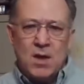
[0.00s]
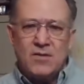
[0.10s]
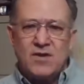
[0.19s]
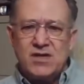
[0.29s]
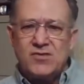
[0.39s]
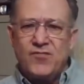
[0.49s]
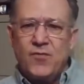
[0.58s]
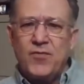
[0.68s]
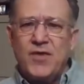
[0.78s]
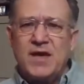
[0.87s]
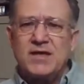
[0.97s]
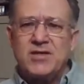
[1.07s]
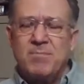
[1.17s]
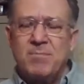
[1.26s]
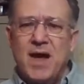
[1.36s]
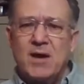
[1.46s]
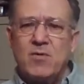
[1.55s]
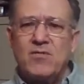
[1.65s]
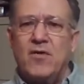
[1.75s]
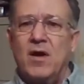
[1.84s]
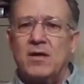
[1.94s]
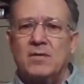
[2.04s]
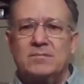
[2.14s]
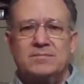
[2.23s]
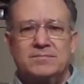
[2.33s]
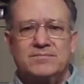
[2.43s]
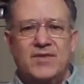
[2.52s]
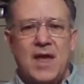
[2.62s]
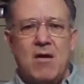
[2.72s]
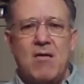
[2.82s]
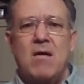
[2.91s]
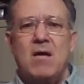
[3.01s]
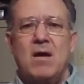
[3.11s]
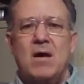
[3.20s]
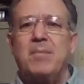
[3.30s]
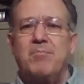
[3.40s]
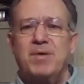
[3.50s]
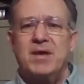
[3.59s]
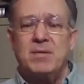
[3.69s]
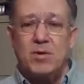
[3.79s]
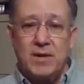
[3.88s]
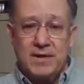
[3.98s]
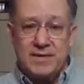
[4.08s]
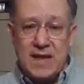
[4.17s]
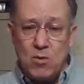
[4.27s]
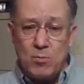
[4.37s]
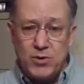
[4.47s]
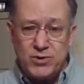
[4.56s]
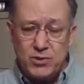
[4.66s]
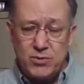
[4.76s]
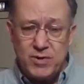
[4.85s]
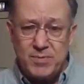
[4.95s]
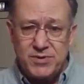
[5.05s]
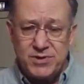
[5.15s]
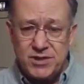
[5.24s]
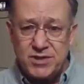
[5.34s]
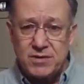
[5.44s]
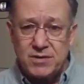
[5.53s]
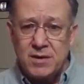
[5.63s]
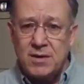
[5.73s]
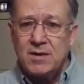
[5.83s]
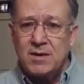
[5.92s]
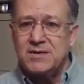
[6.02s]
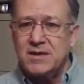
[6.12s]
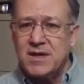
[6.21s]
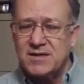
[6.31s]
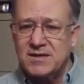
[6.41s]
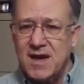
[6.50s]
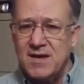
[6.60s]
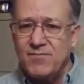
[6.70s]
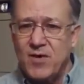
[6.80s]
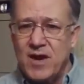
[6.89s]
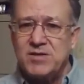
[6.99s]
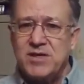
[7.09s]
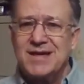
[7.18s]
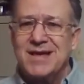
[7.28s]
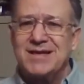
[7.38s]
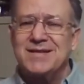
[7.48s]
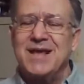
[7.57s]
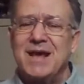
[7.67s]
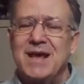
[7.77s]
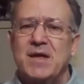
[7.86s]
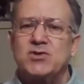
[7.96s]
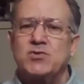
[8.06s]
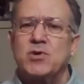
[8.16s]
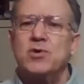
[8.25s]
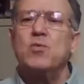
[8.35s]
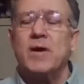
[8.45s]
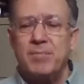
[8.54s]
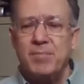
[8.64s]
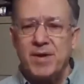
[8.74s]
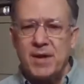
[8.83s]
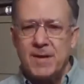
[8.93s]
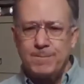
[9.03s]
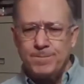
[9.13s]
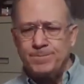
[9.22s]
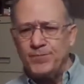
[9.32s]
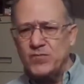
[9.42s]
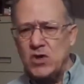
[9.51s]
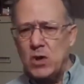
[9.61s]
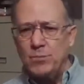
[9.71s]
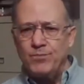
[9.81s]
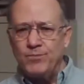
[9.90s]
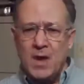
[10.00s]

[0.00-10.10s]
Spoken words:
these four things combined with volume, they are unbeatable, and they will put you in a position to cut time frames and get to that place where you want to be. So